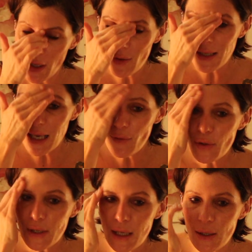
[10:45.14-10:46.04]
because if
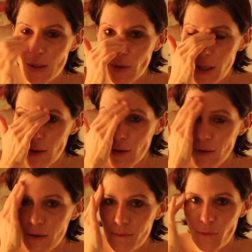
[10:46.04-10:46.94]
the skin soak it
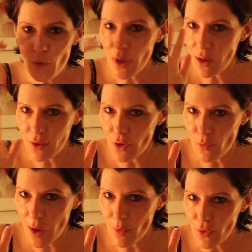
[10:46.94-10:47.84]
all, we're not going
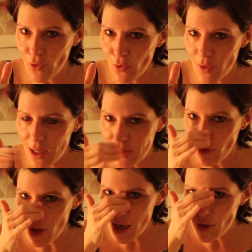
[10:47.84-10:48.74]
to be able to do the
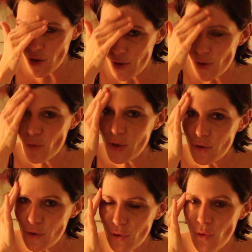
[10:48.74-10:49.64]
exfoliation. So we
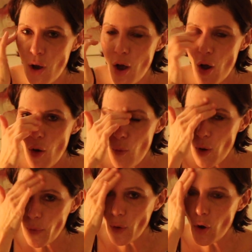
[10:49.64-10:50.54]
do
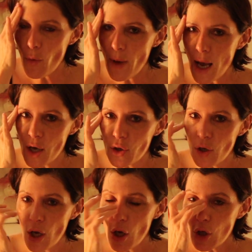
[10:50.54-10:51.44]
want the
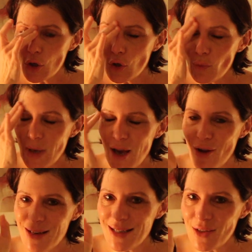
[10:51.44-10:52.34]
gommage to be
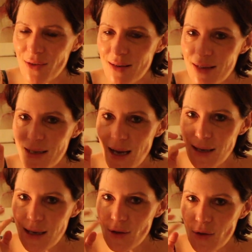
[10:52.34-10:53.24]
a little
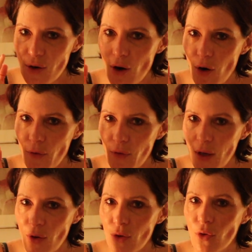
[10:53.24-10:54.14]
tacky under our
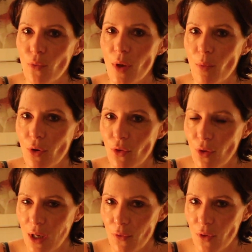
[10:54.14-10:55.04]
finger to be able
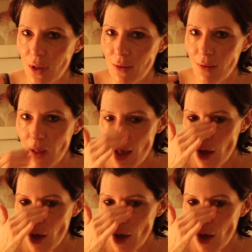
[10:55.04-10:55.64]
to lift it.